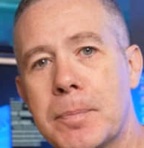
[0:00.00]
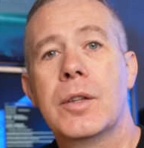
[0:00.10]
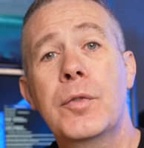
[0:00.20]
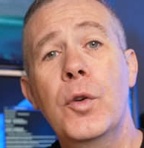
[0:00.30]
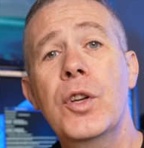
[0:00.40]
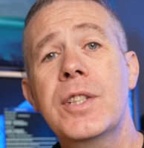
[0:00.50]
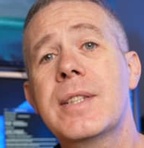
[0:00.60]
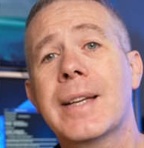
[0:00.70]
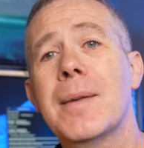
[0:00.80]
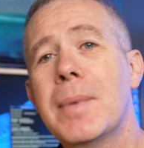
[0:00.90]
The first is
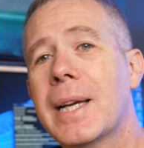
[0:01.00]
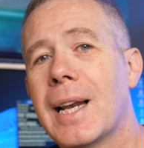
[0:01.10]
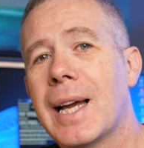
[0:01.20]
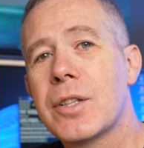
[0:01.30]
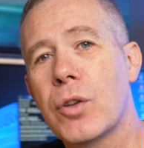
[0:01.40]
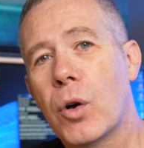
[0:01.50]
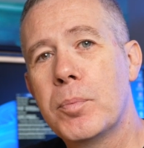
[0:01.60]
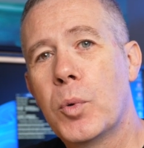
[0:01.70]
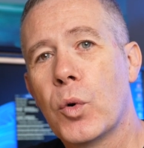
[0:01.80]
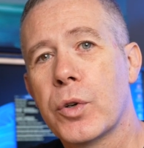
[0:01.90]
to get my clients on
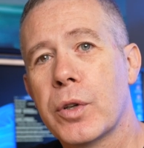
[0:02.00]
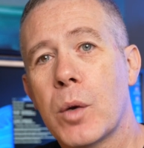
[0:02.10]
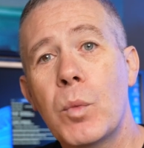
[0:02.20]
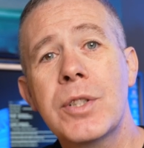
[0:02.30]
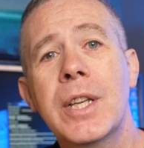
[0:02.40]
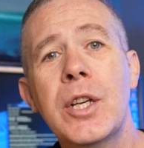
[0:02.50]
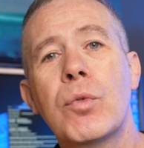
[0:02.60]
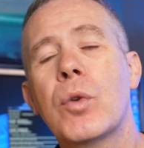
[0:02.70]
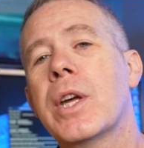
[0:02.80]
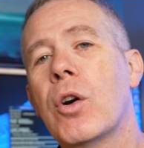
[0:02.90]
board, and once they
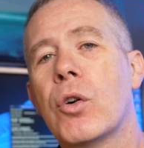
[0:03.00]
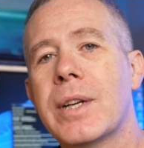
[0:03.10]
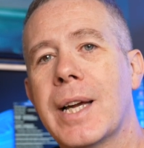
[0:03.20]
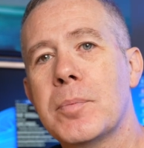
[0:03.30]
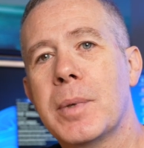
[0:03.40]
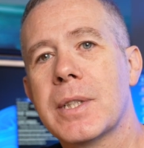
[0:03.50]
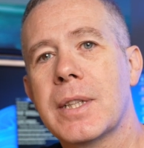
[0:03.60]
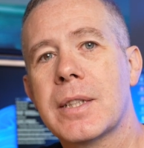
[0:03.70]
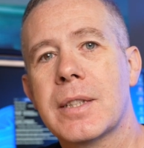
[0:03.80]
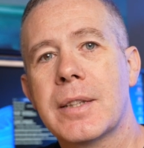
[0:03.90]
grow their online business,